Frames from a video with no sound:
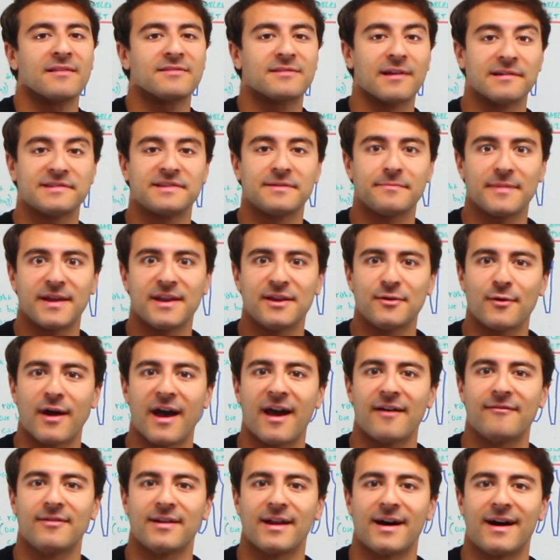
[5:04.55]
doesn't mean you
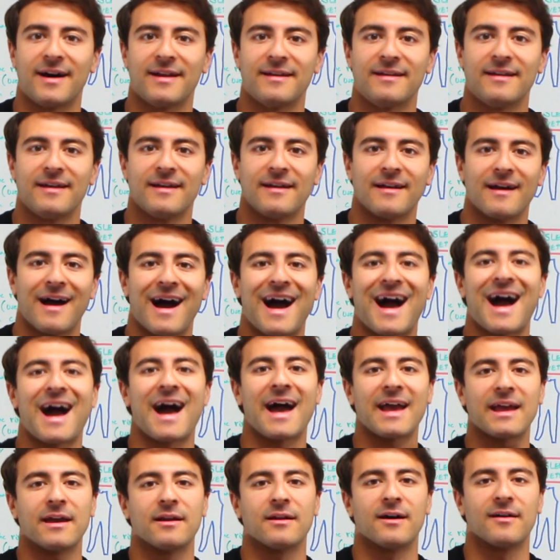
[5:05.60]
have it on
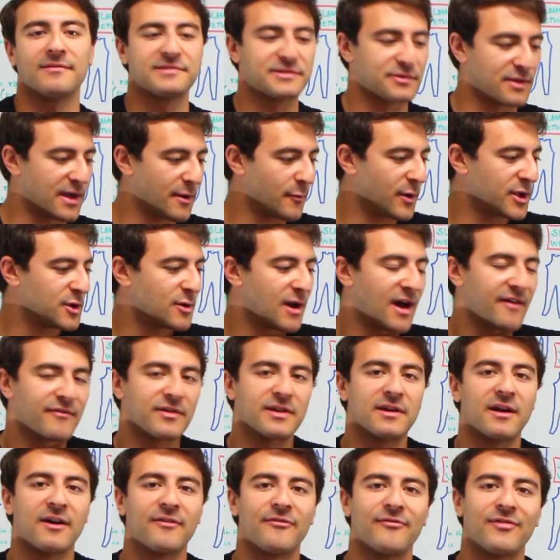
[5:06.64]
high enough so that way you have
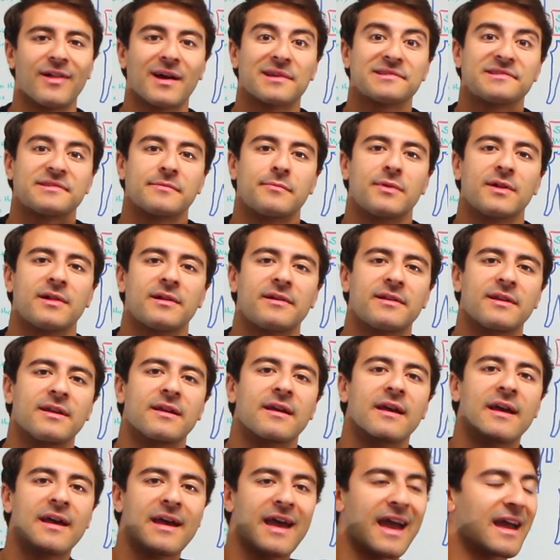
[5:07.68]
enough
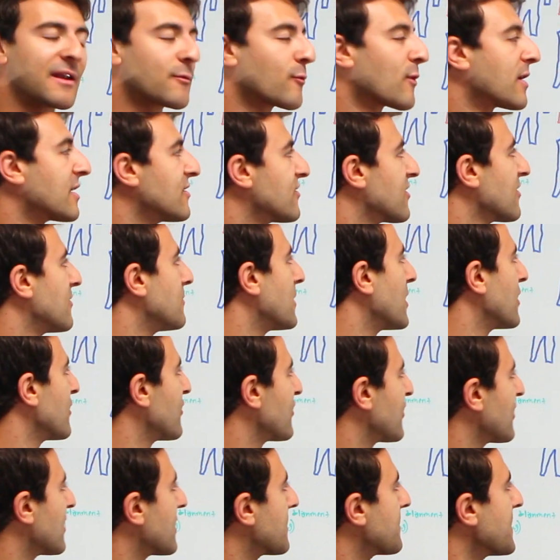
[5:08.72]
flexibility and range of
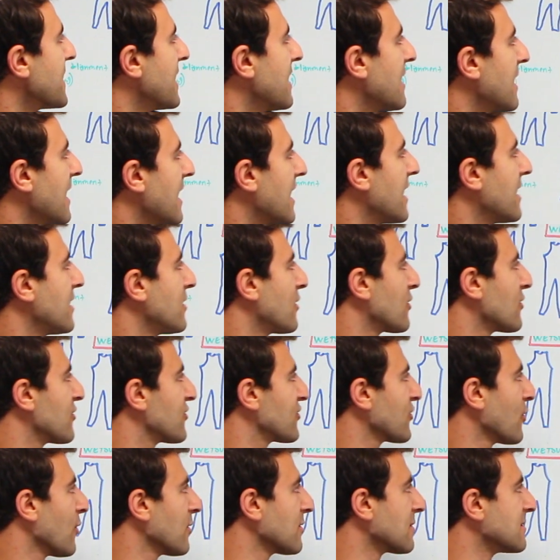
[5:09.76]
motion in your
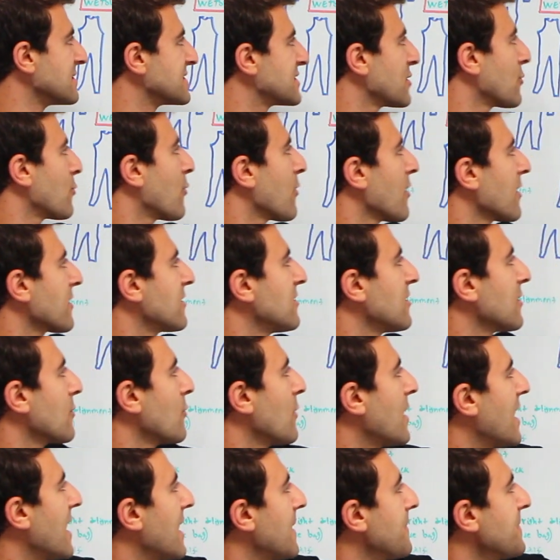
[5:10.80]
shoulders. So work your
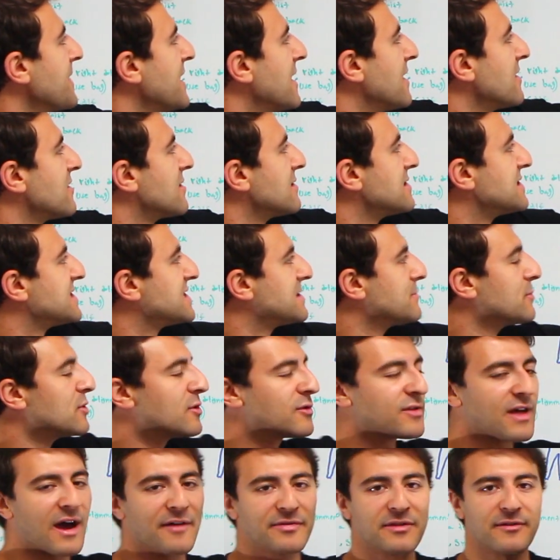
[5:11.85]
way to
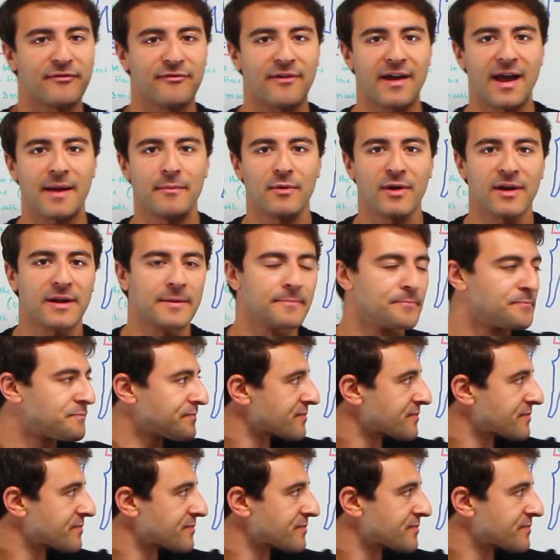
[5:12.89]
smooth out the fabric.